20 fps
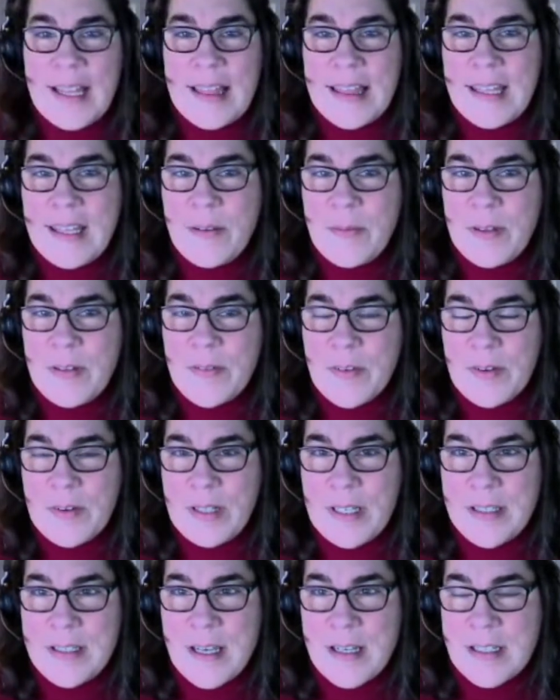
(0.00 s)
I think we've
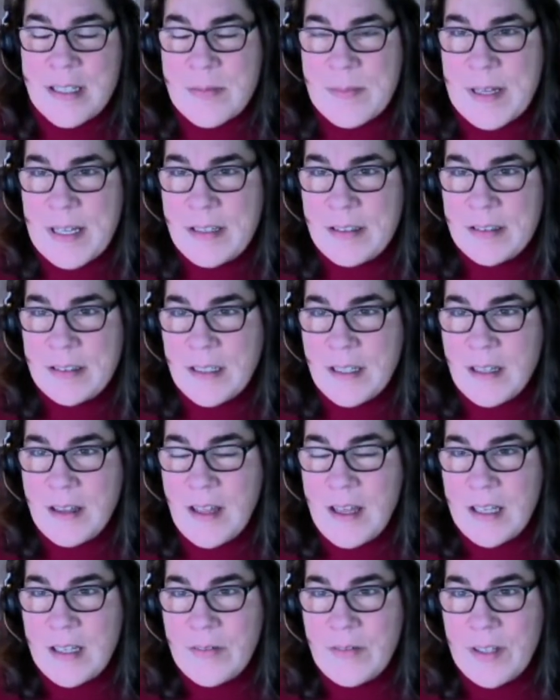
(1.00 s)
already talked about a
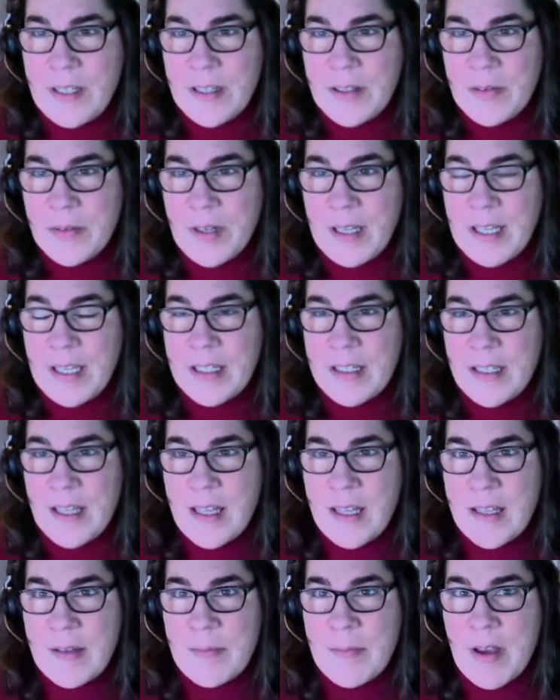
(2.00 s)
lot of it, right?
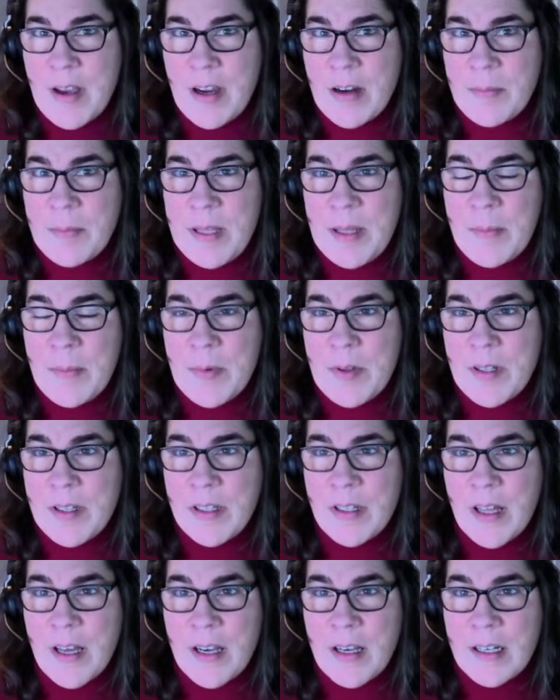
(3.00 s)
Our
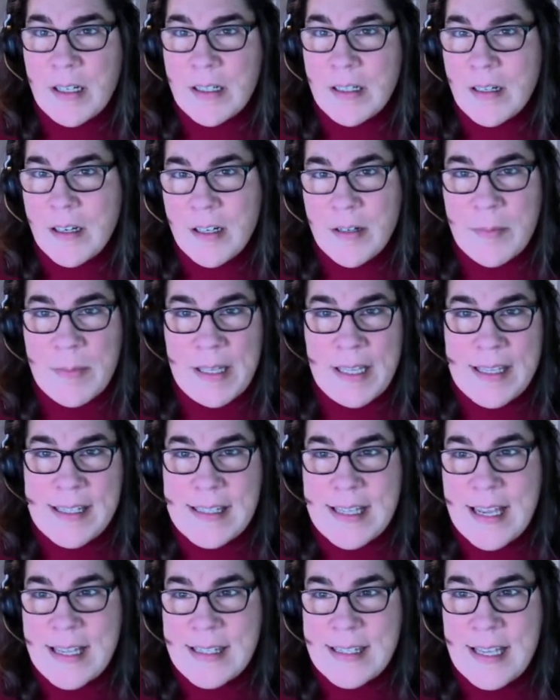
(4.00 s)
people are our
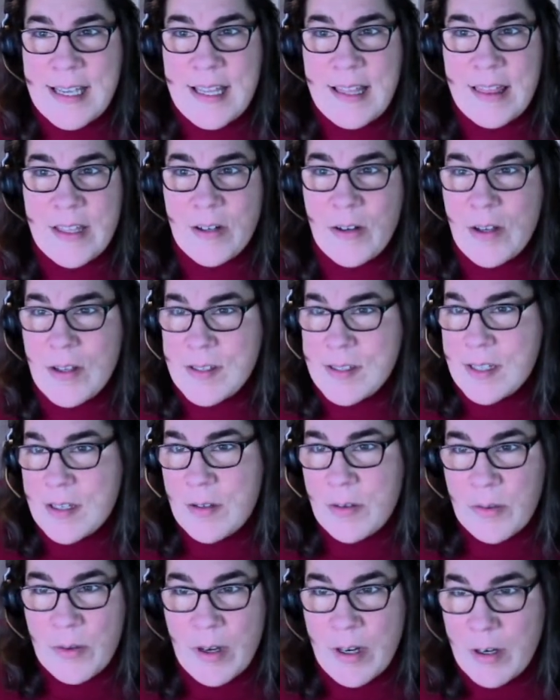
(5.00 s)
biggest asset. They're
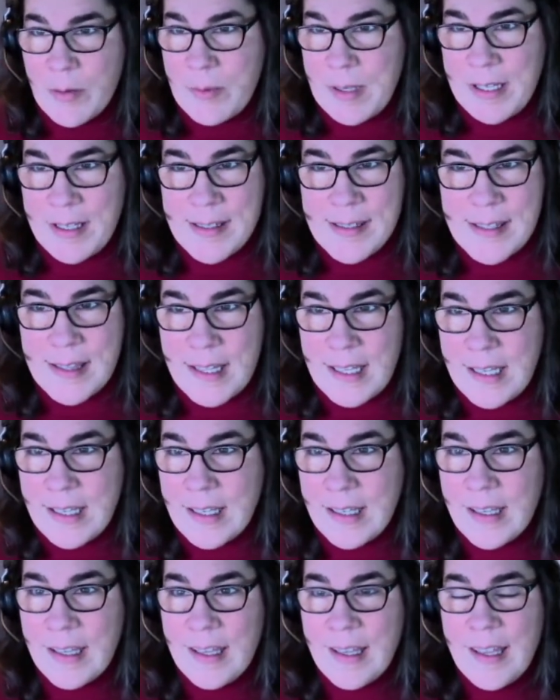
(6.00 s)
also our weakest
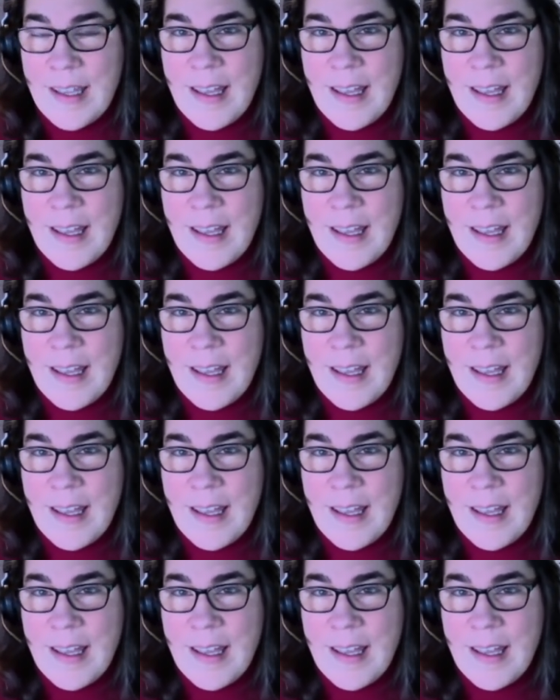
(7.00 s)
link.